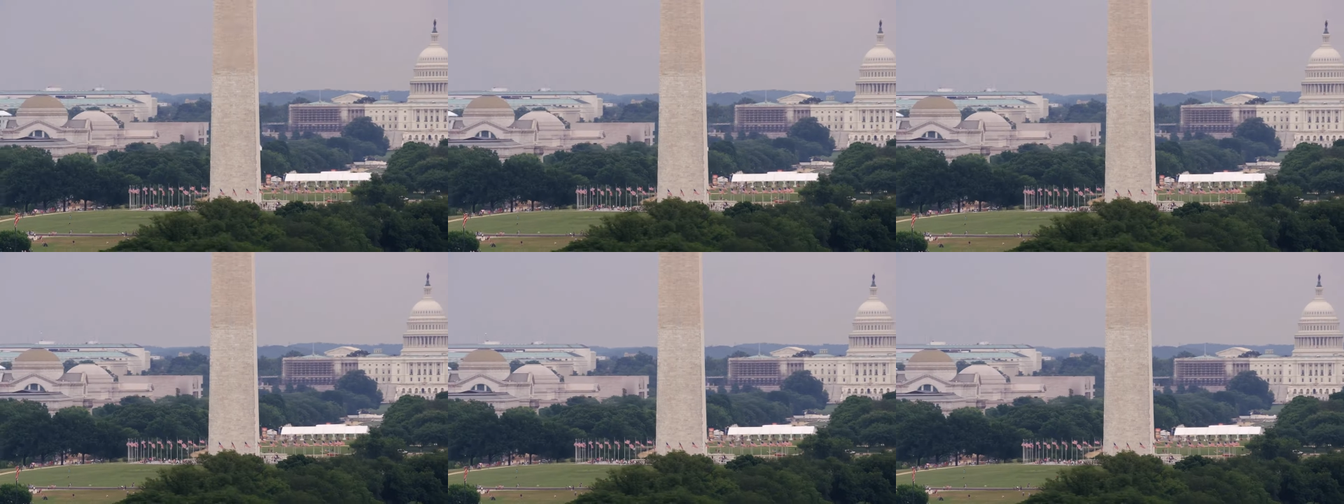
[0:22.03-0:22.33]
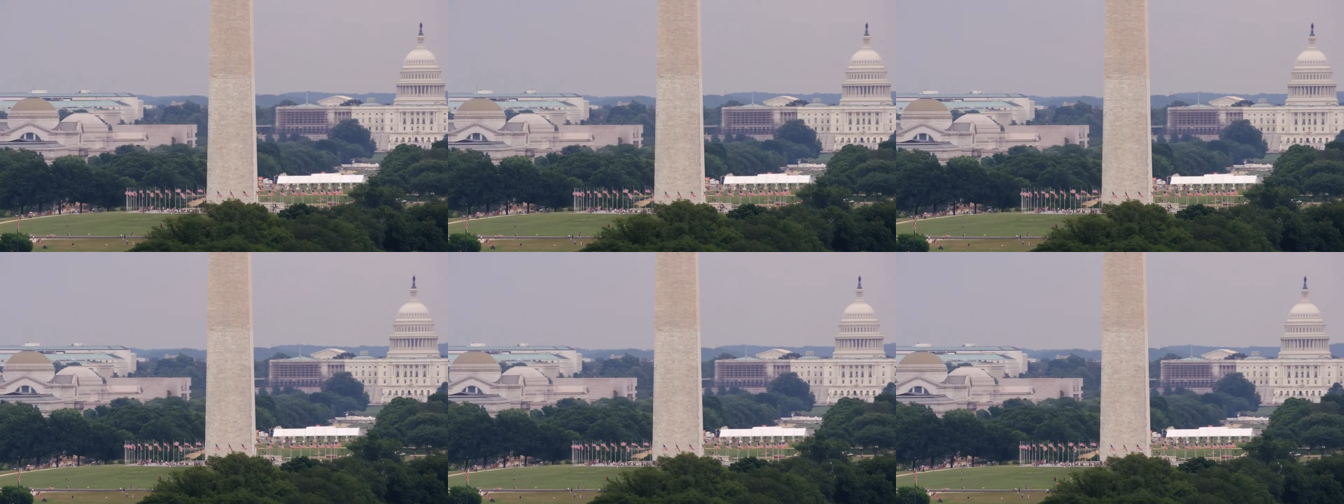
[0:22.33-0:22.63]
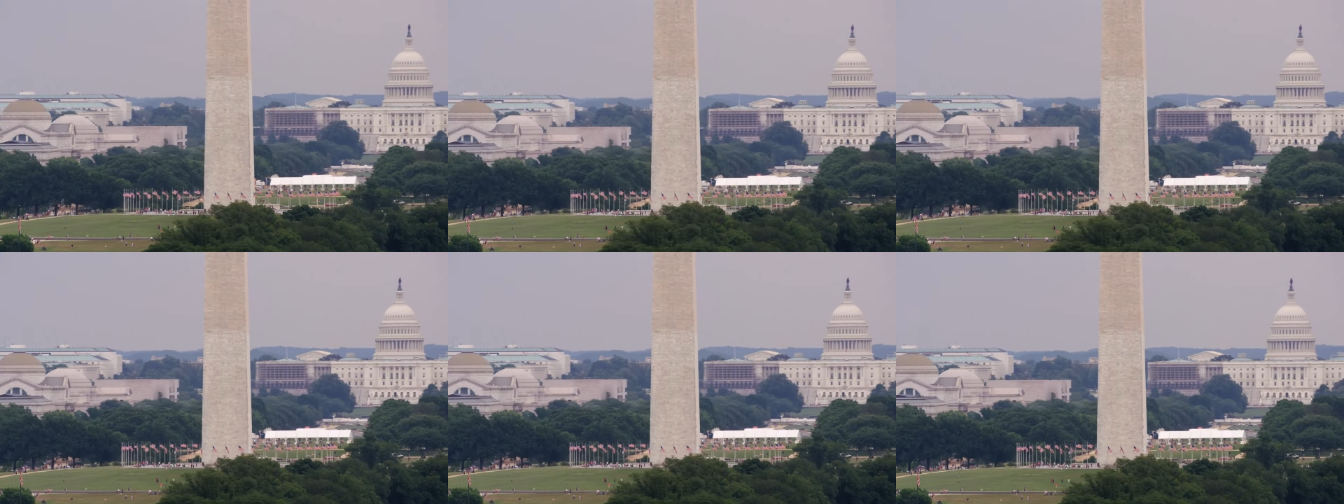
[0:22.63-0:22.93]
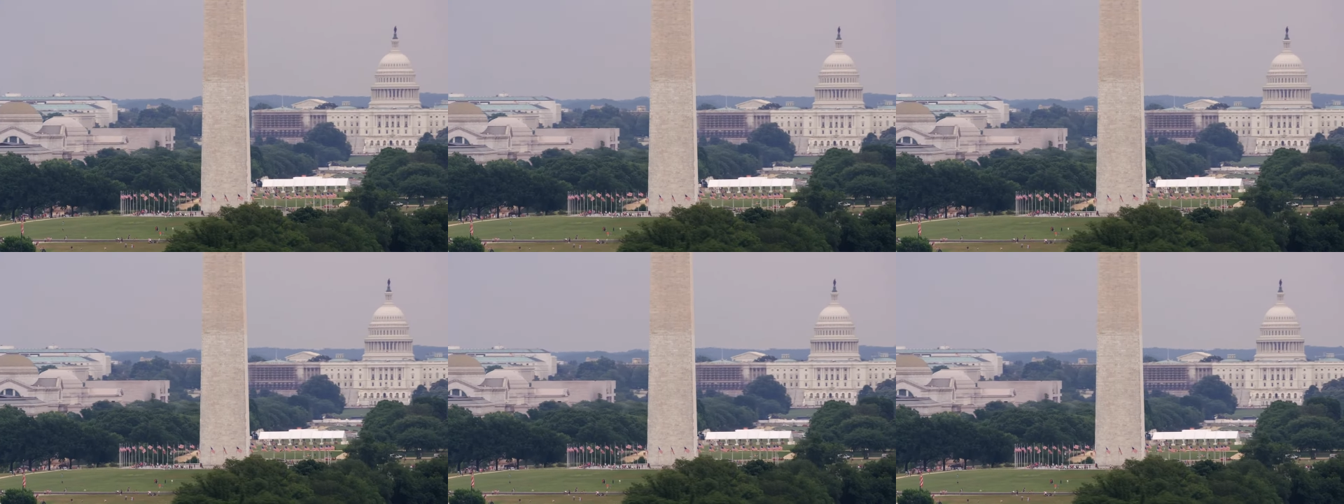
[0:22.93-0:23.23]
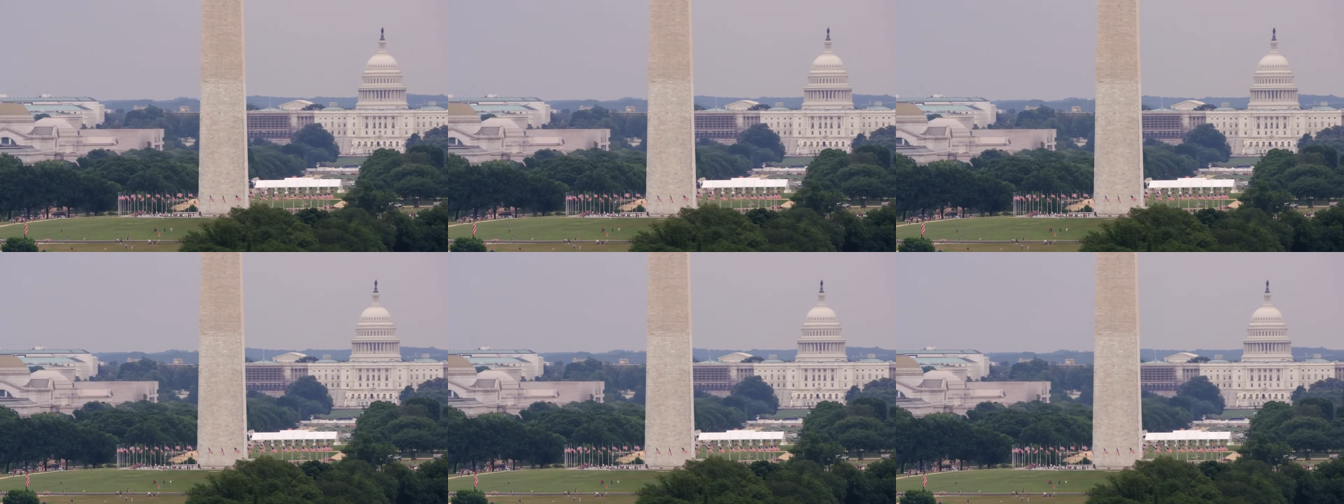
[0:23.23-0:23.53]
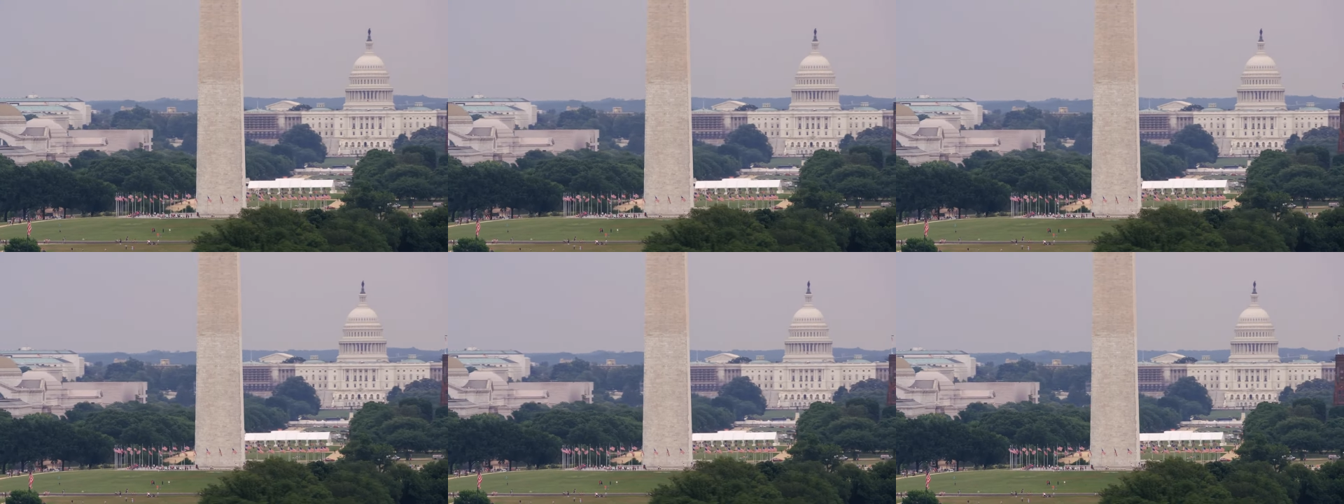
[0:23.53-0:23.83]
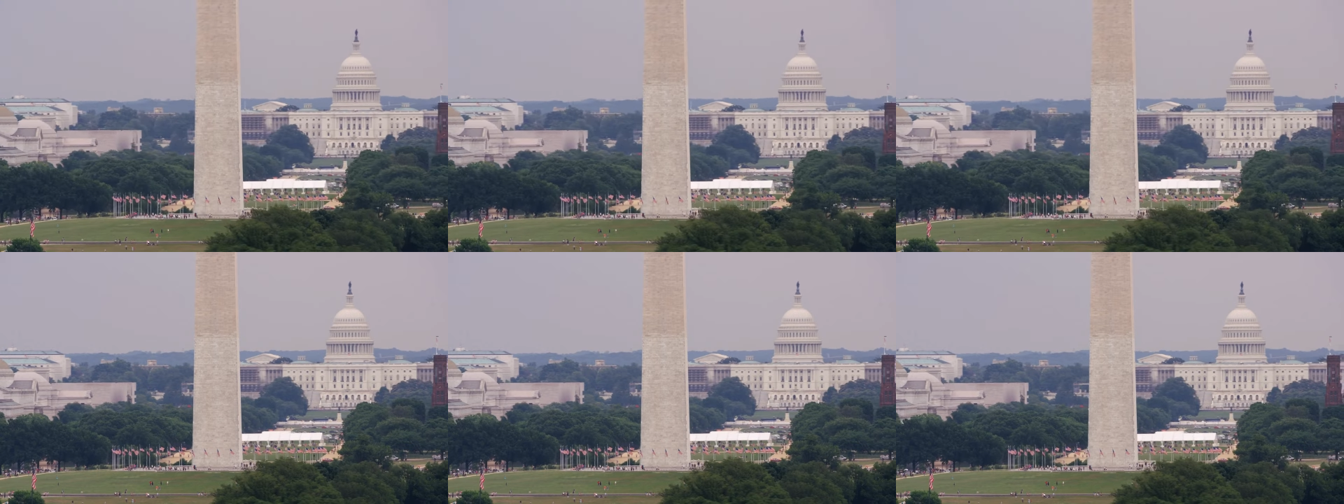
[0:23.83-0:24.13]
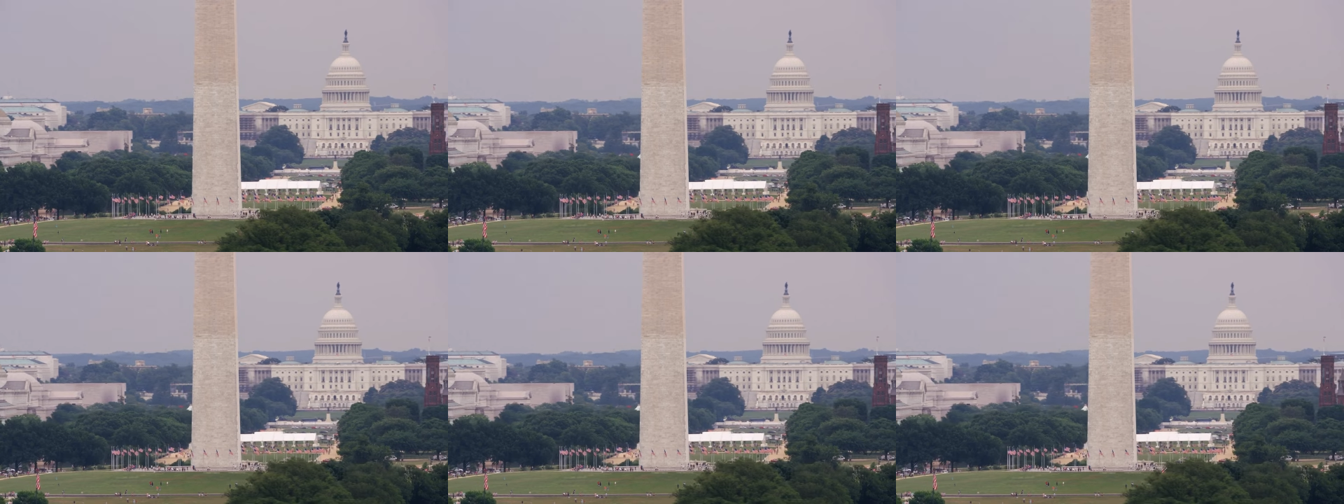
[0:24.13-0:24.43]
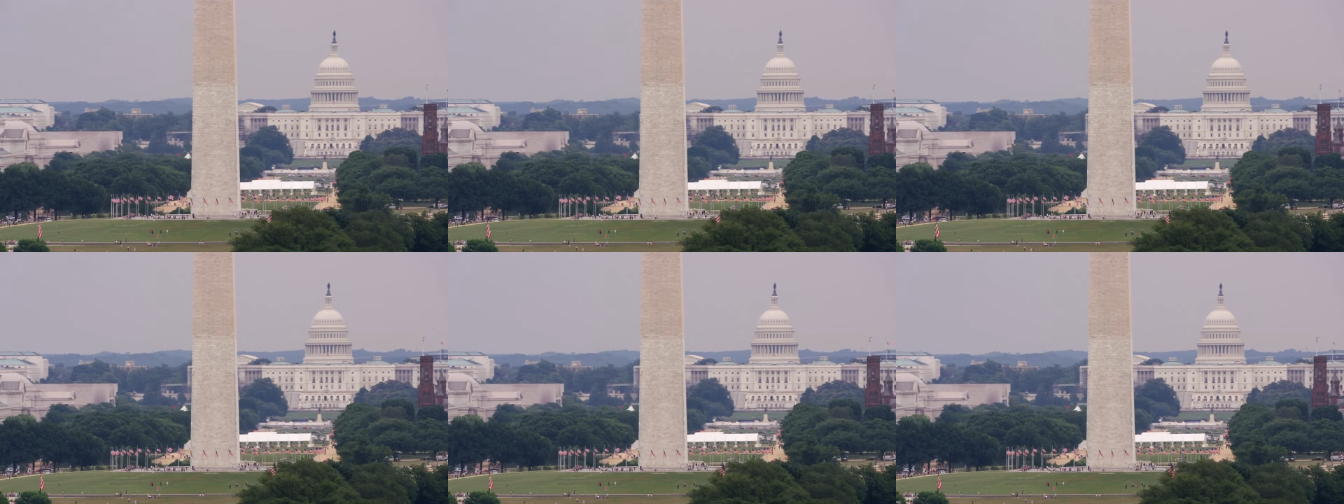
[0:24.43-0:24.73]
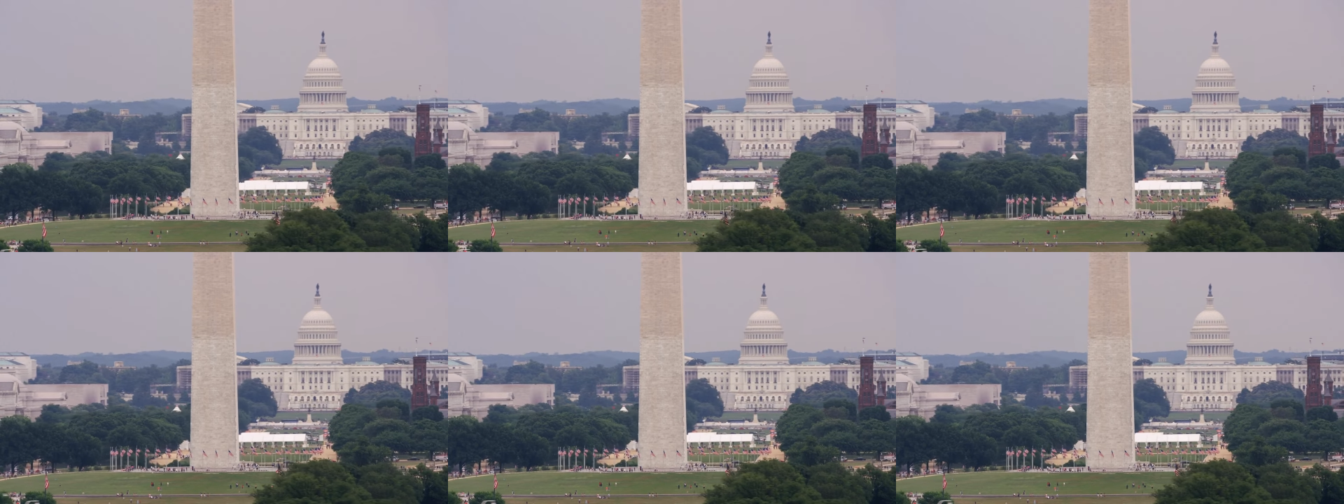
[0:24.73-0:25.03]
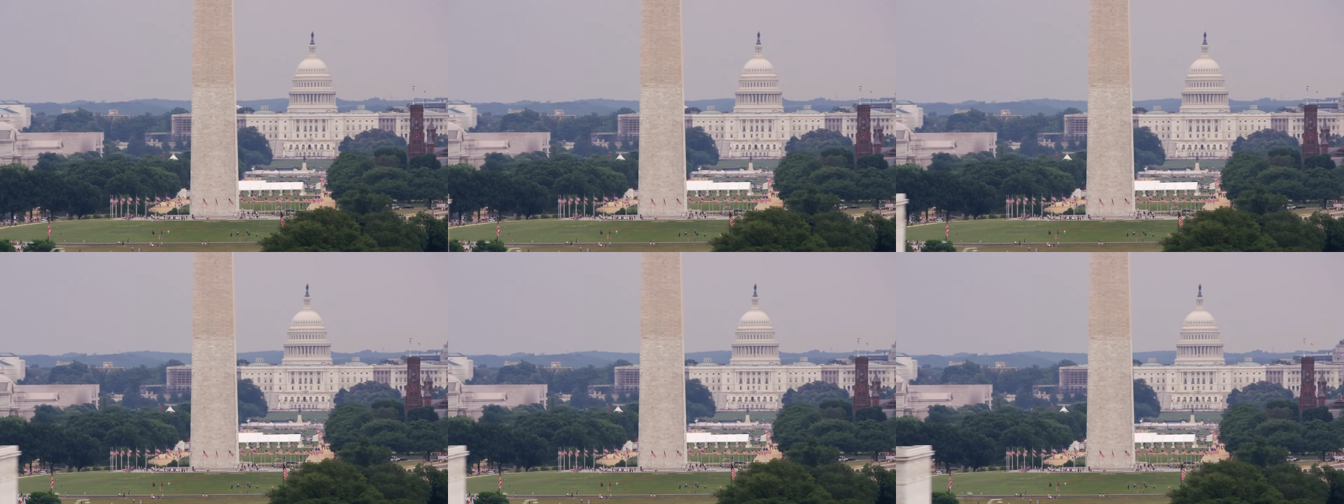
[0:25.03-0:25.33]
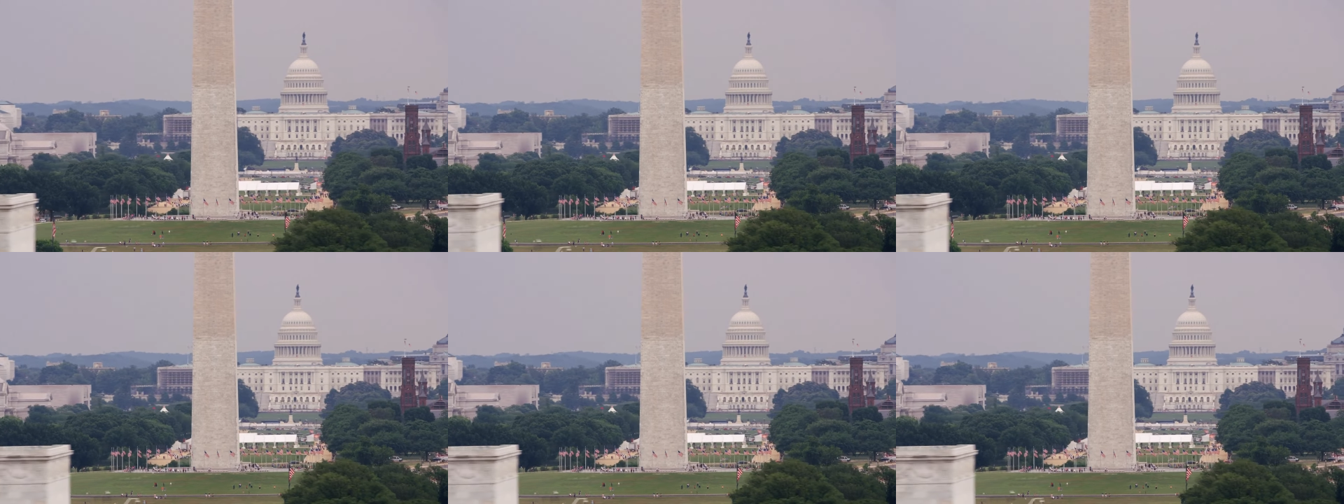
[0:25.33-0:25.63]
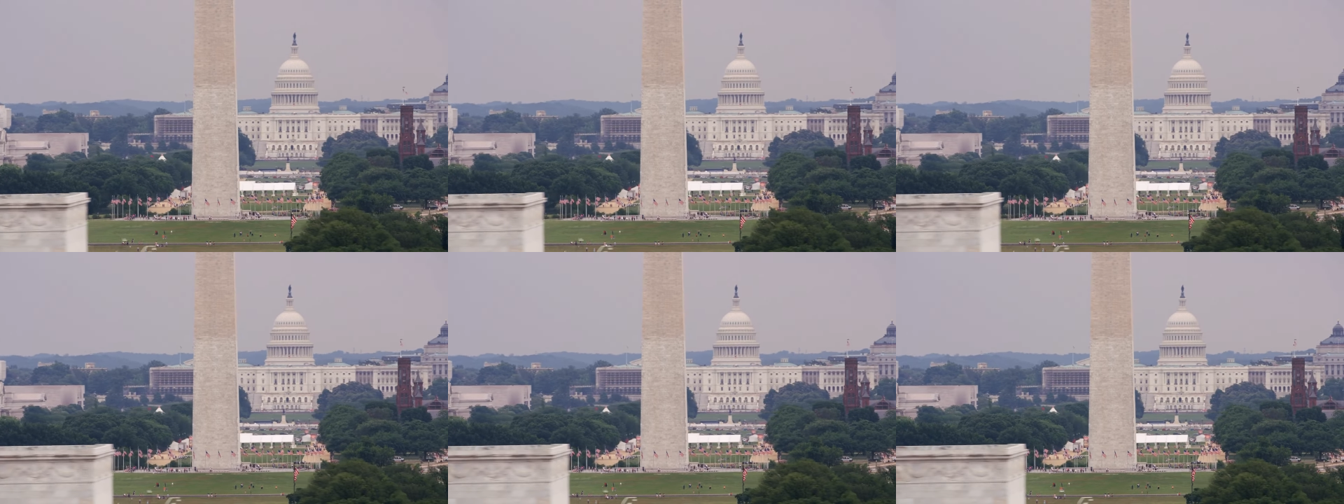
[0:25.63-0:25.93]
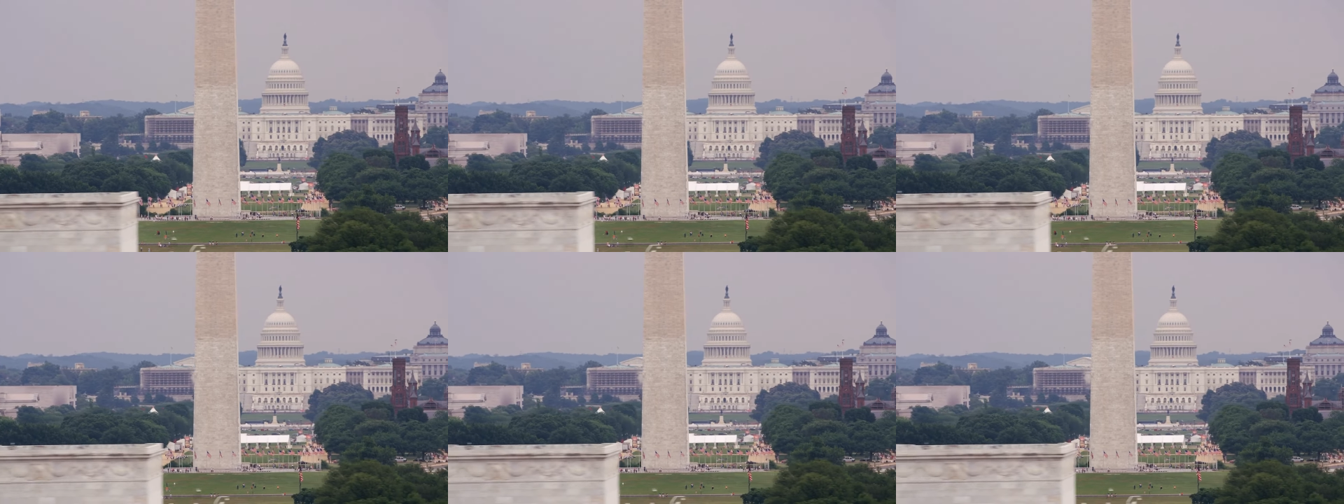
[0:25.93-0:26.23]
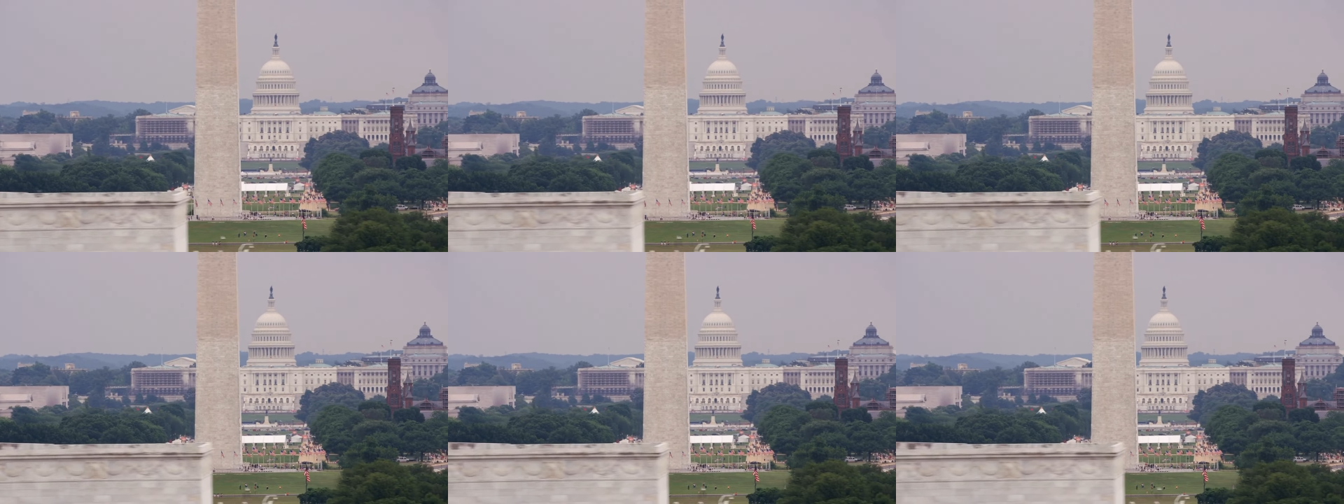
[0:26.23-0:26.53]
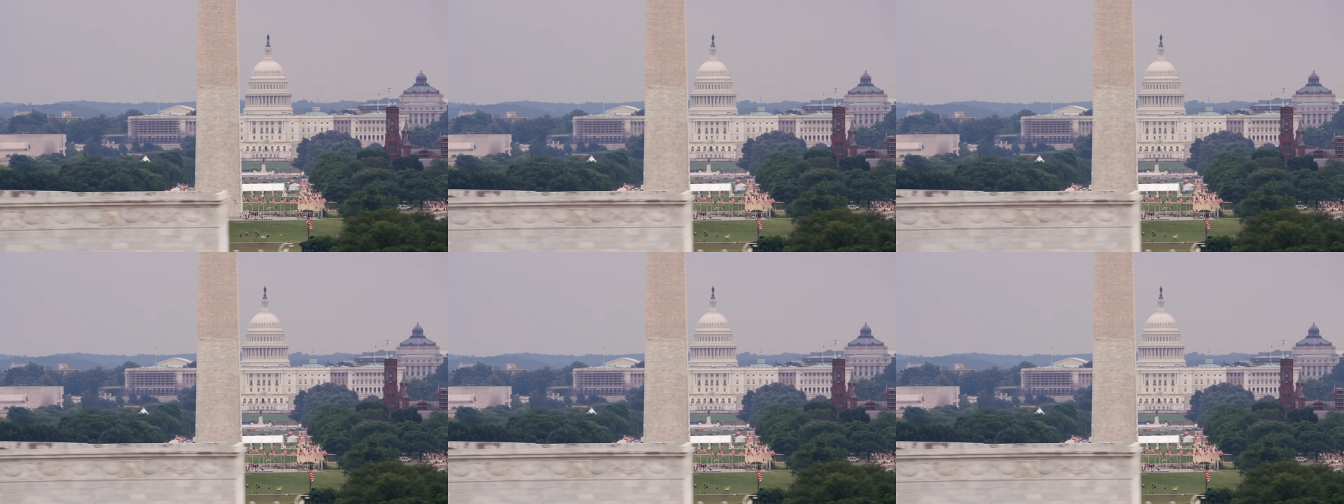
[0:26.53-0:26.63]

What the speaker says: Nobody's mouth can be seen.